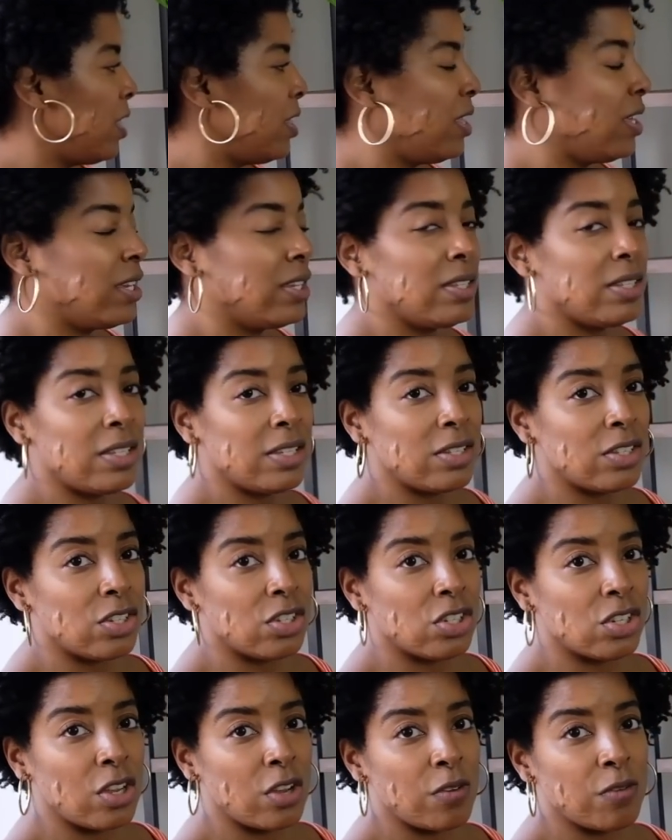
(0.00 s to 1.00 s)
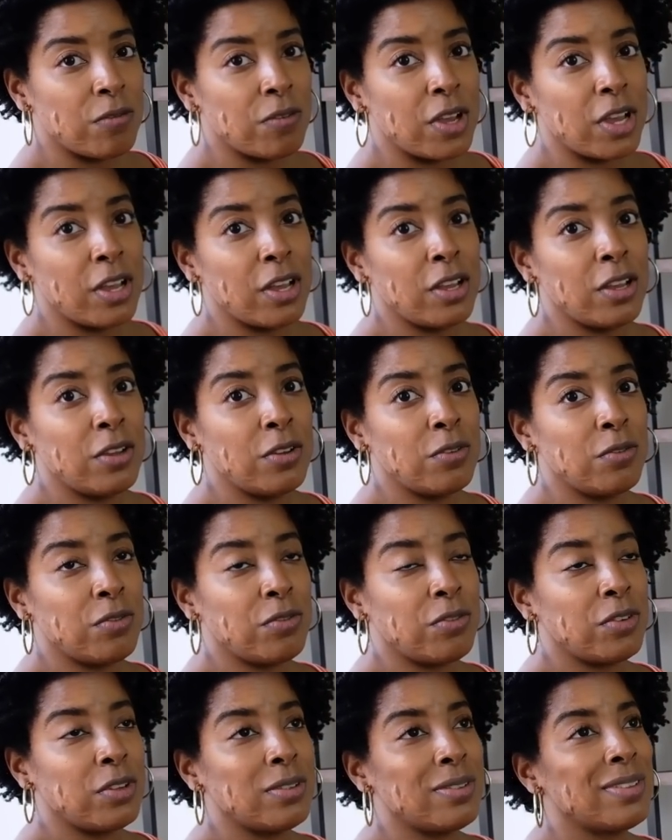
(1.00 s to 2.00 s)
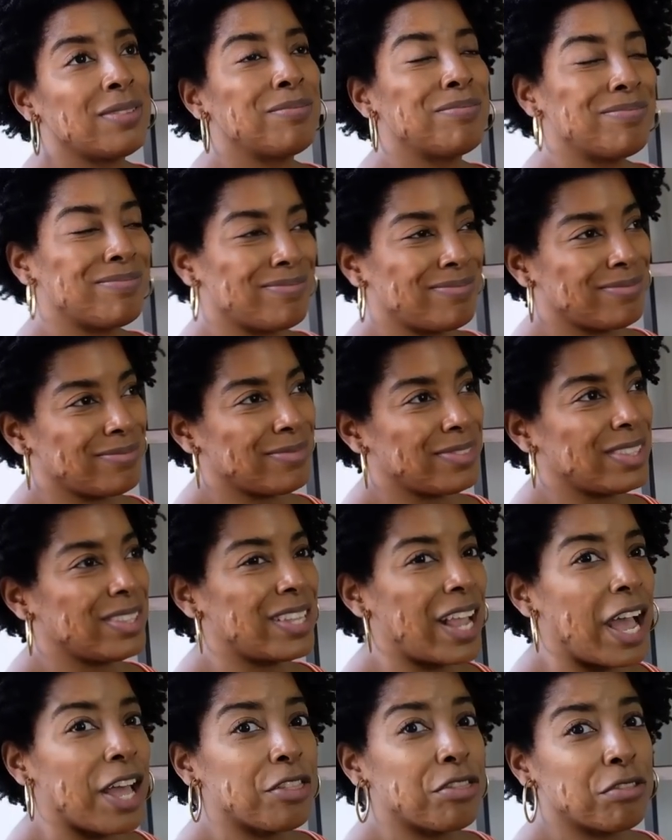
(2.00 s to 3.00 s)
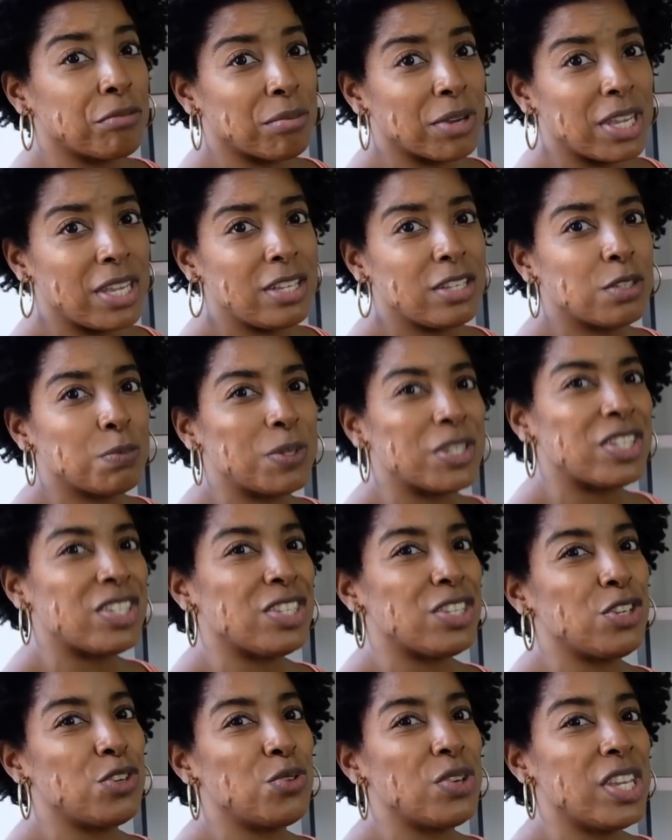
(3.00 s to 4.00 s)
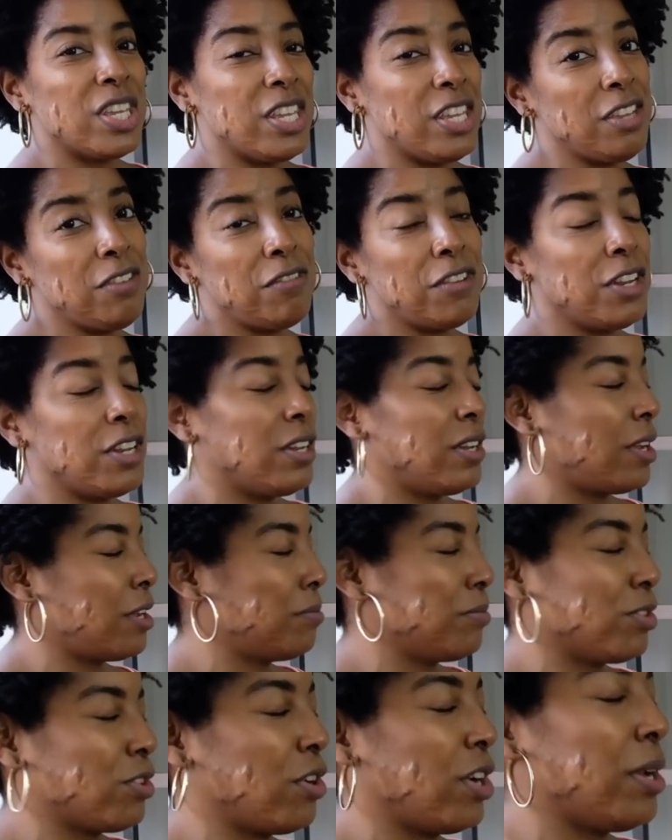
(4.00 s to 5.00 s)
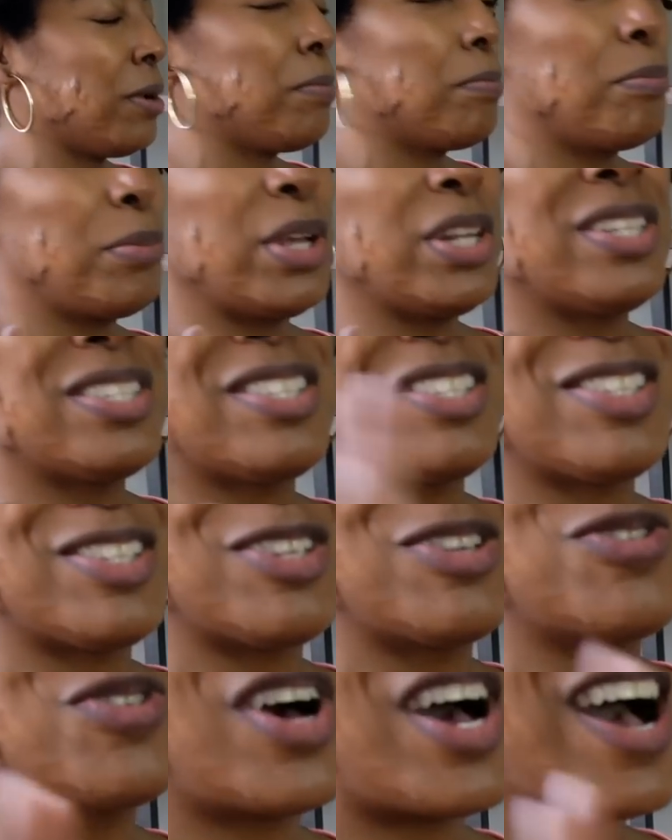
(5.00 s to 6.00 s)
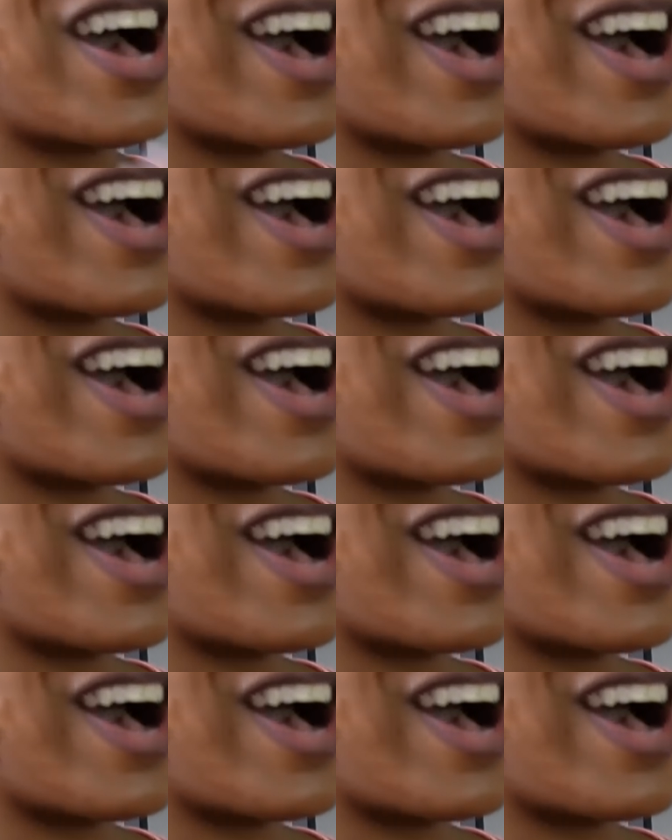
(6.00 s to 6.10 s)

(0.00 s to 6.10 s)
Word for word: This is a shelf of not threes, but still even, but still